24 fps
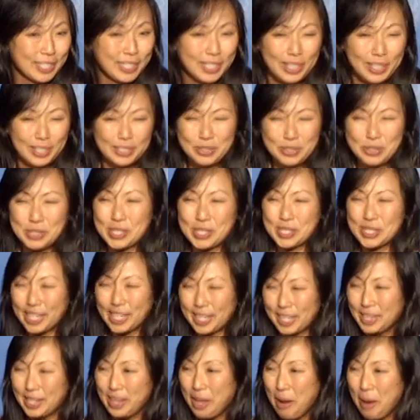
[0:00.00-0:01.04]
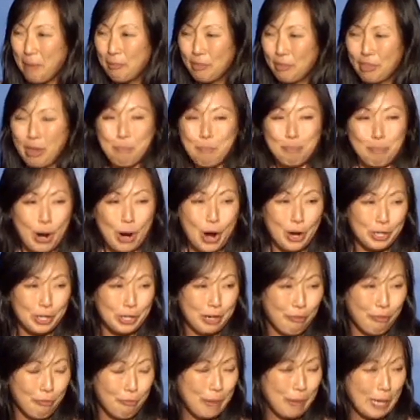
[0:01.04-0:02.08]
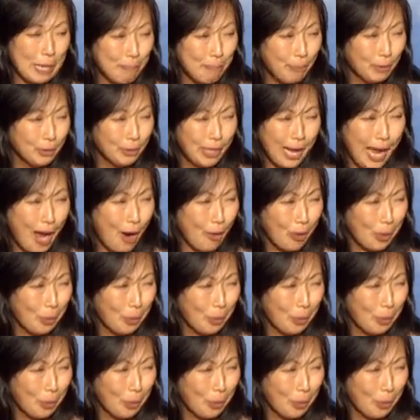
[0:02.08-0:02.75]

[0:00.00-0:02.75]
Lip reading: Are you sick of them? Have they bought enough people now?